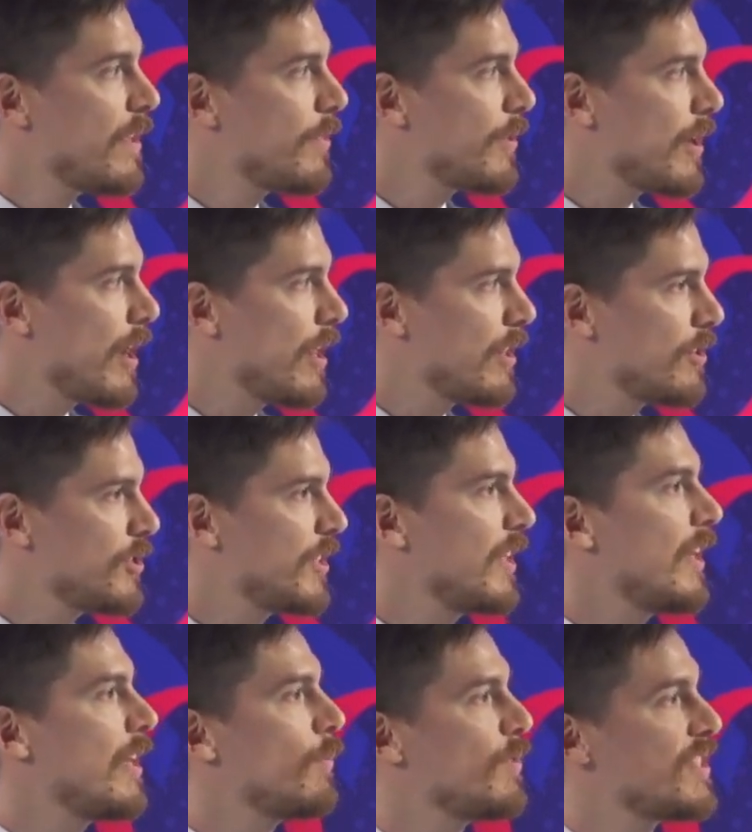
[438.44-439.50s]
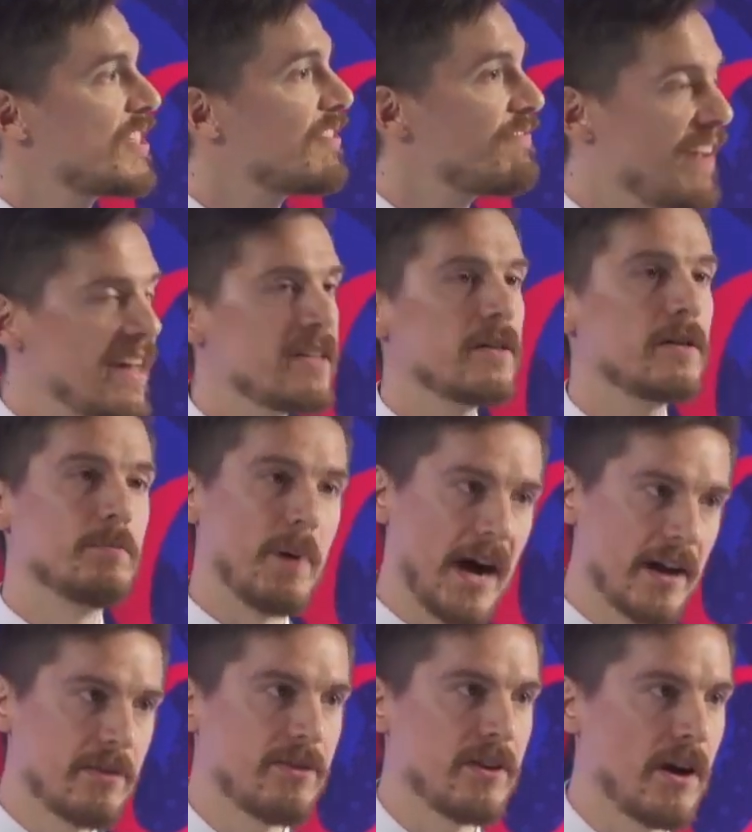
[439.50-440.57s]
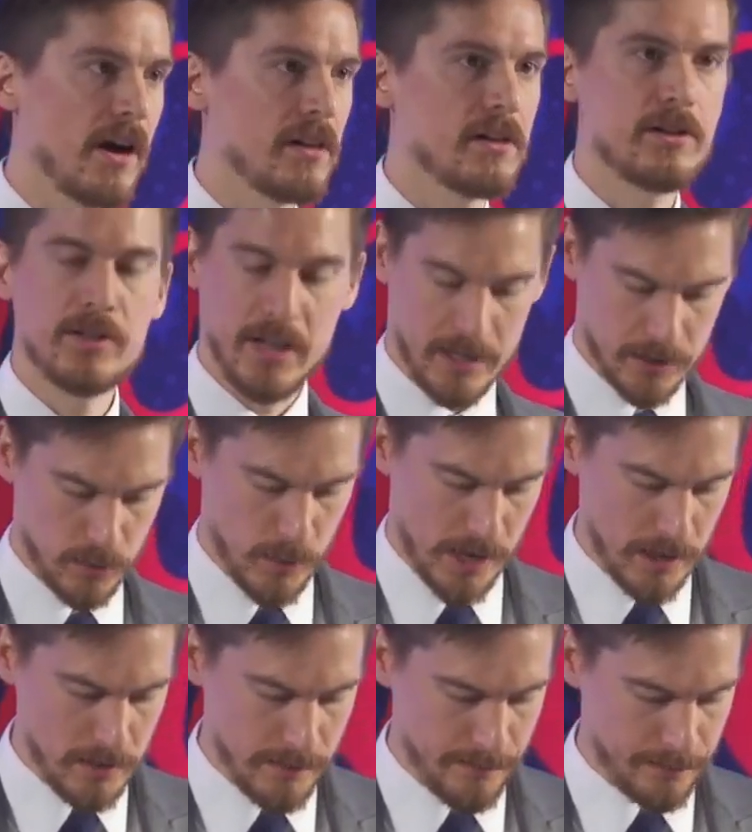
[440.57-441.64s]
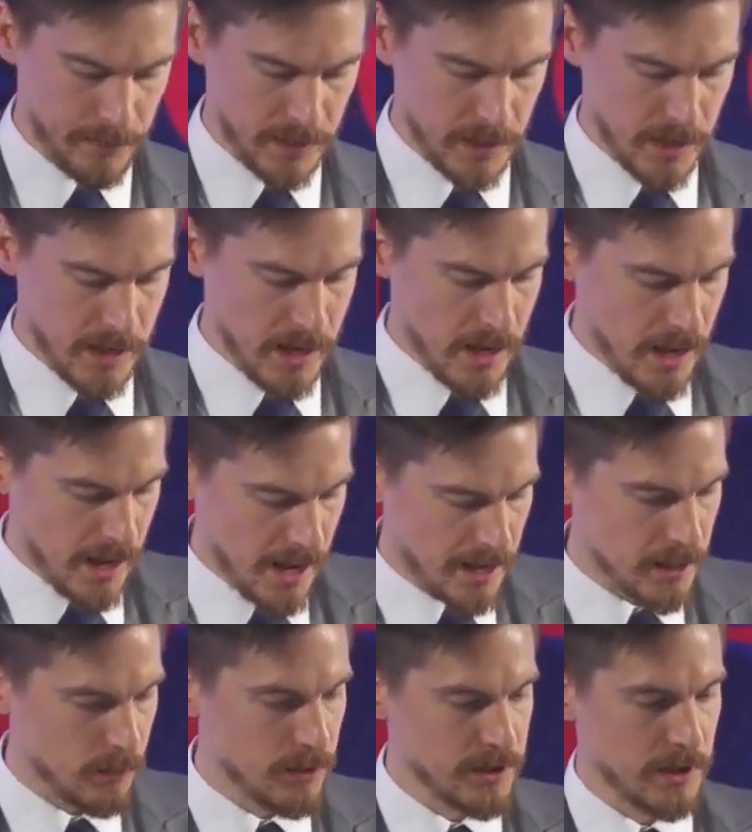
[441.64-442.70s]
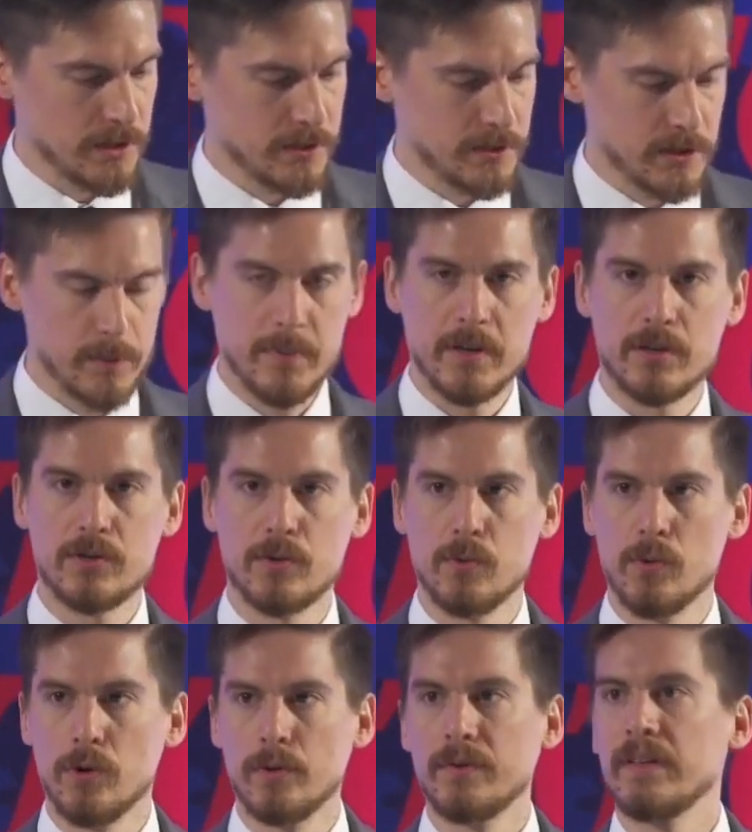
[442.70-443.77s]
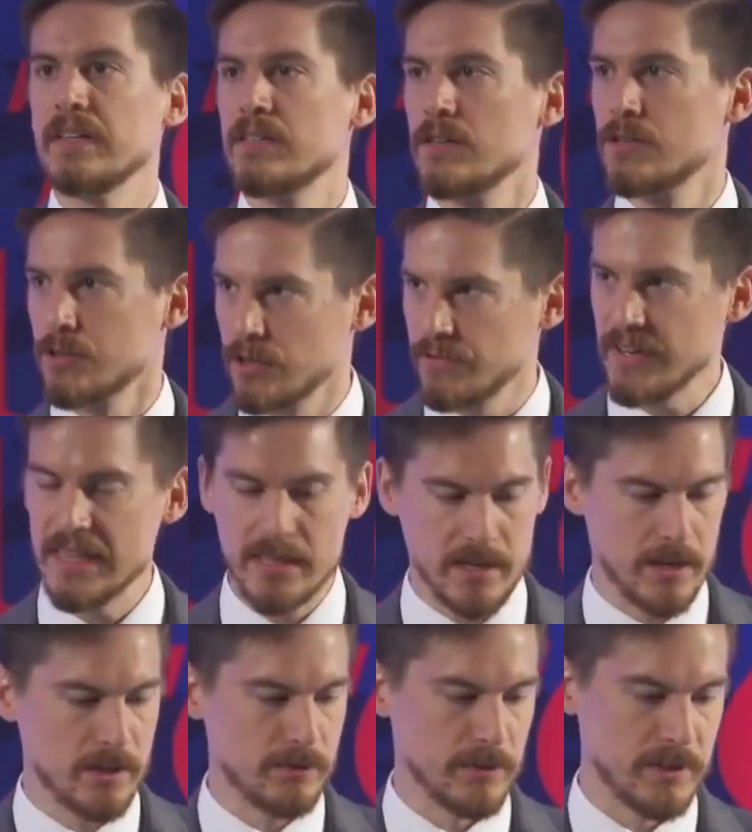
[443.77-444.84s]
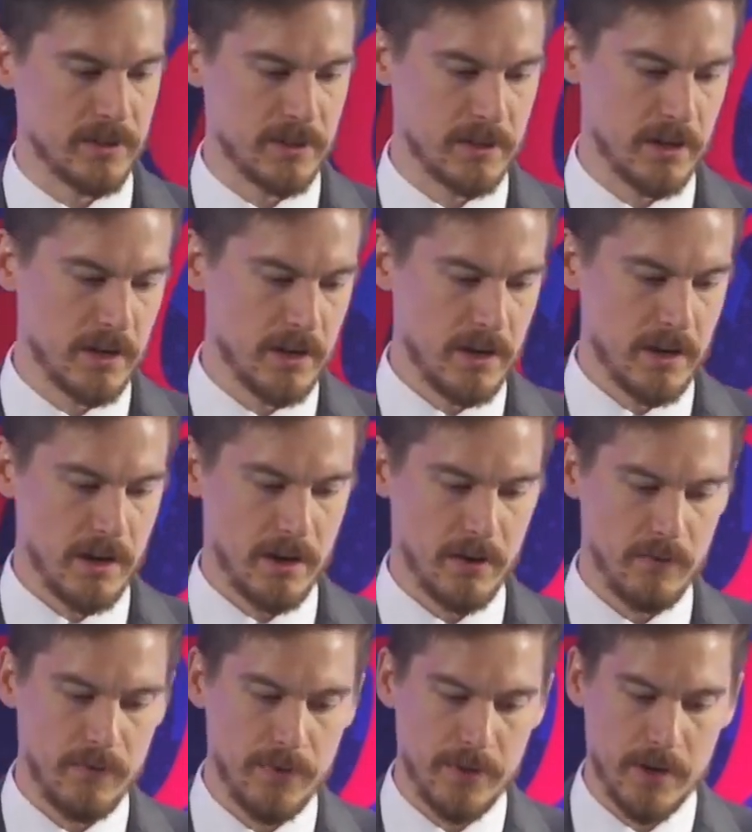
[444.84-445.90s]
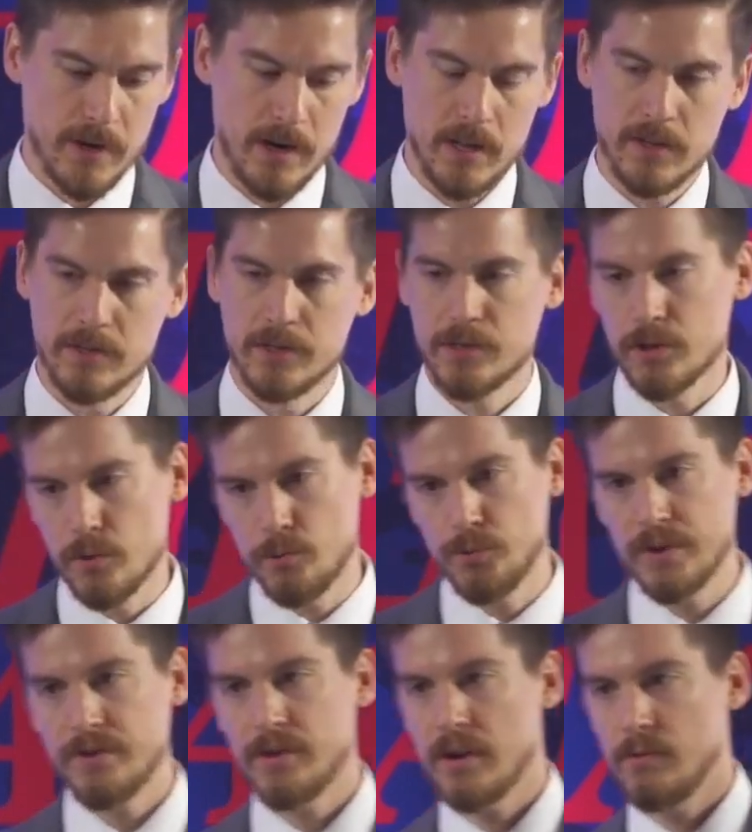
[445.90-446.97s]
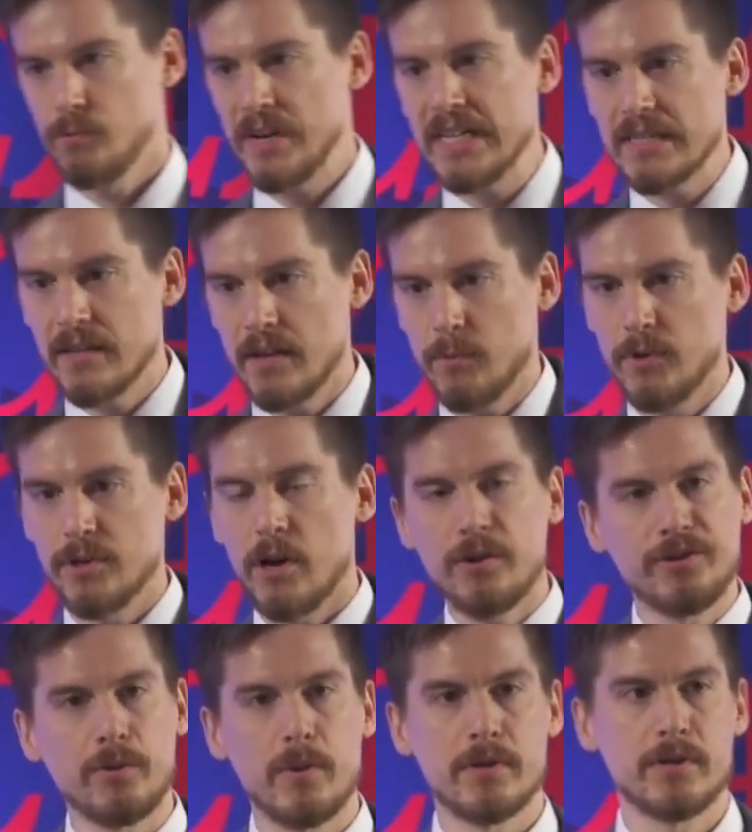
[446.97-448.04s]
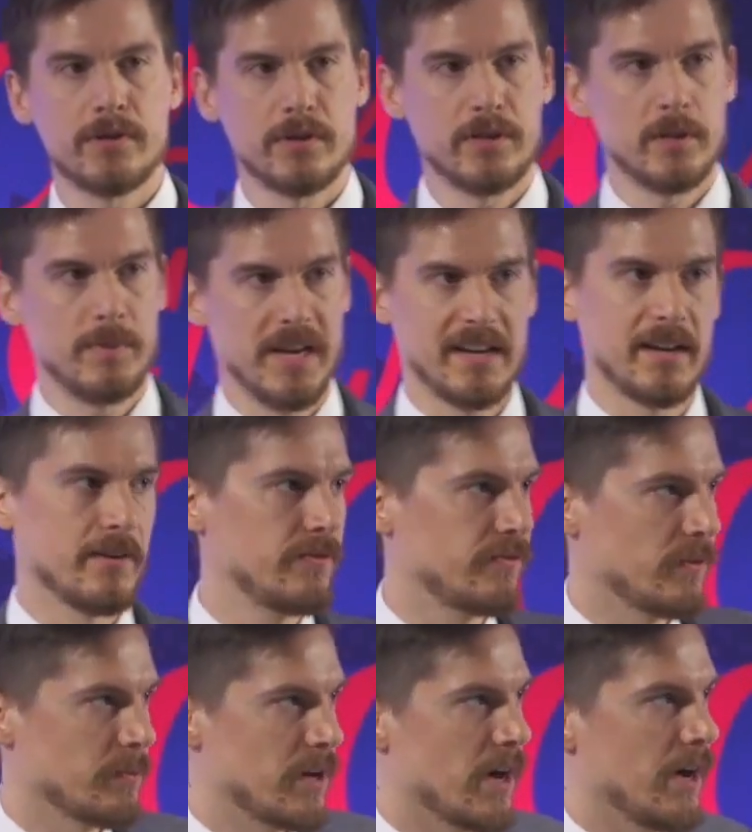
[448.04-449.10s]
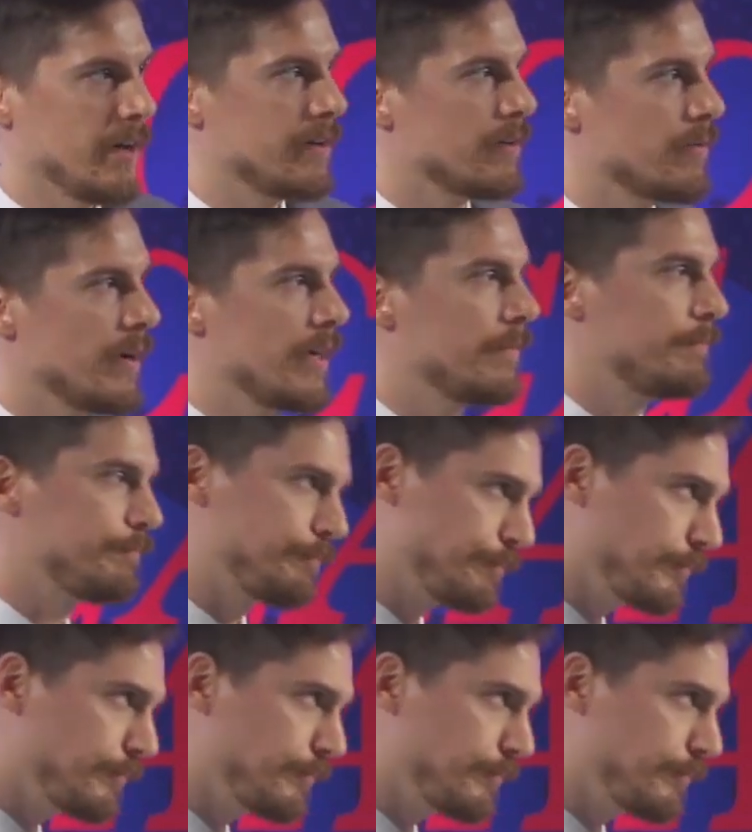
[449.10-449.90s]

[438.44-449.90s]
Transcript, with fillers: theology. It was defended by theology as well. And it was understood to be a tool to serve in the interests of theology. So reason then was also understood to be a gift from God, right?